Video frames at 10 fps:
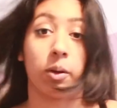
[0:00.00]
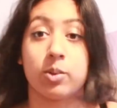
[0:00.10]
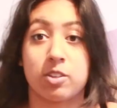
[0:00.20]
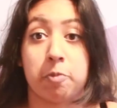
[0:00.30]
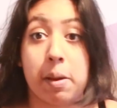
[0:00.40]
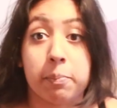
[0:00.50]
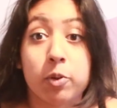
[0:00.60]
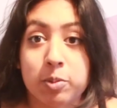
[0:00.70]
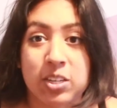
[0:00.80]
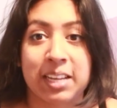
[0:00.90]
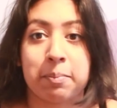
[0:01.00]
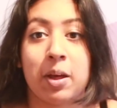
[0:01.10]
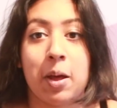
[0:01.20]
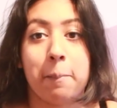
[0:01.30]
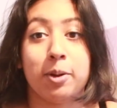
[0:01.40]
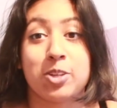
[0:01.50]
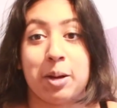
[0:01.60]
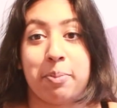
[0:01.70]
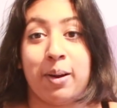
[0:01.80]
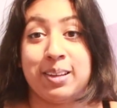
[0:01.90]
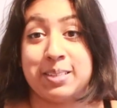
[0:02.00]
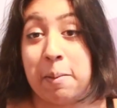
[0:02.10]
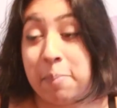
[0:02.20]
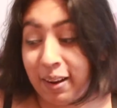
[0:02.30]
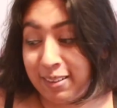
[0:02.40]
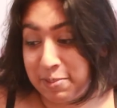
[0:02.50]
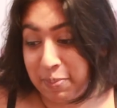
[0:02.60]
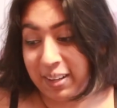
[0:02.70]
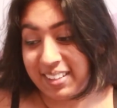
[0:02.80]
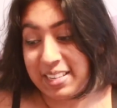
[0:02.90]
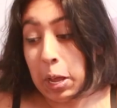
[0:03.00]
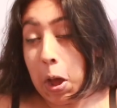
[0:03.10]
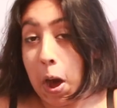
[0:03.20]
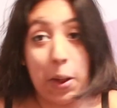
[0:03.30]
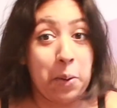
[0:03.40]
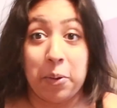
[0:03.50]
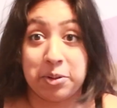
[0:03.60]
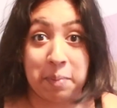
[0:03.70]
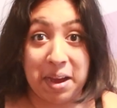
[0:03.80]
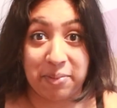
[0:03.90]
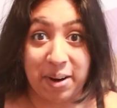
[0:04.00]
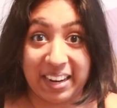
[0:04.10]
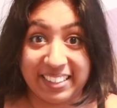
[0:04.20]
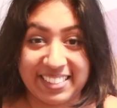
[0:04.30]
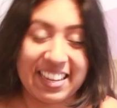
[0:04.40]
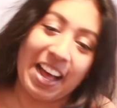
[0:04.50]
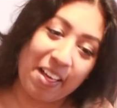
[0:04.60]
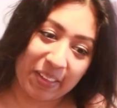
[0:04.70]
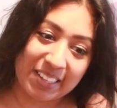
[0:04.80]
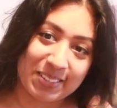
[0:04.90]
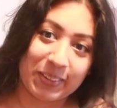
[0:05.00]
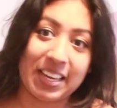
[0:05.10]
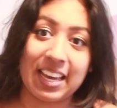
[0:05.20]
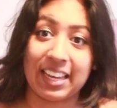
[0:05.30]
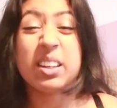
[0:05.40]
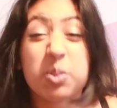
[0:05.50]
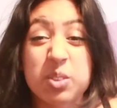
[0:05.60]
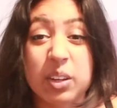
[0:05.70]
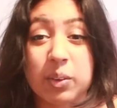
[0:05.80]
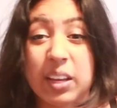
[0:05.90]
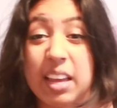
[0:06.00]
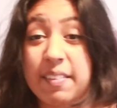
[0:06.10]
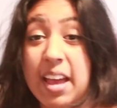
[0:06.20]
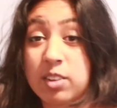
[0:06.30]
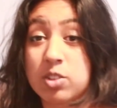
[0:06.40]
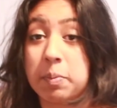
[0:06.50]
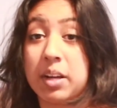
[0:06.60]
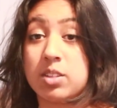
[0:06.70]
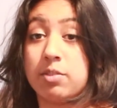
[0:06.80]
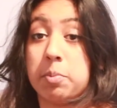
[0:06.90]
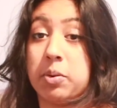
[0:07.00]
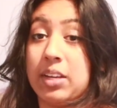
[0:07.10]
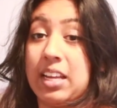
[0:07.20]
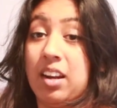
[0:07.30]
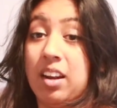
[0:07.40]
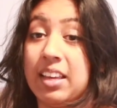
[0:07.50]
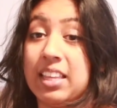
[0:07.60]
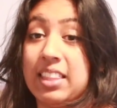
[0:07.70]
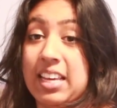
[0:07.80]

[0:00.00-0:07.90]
Because of my boob shape, push-up bras and plunge bras are not my friend, and that's okay. And also, if extra parts of your body, like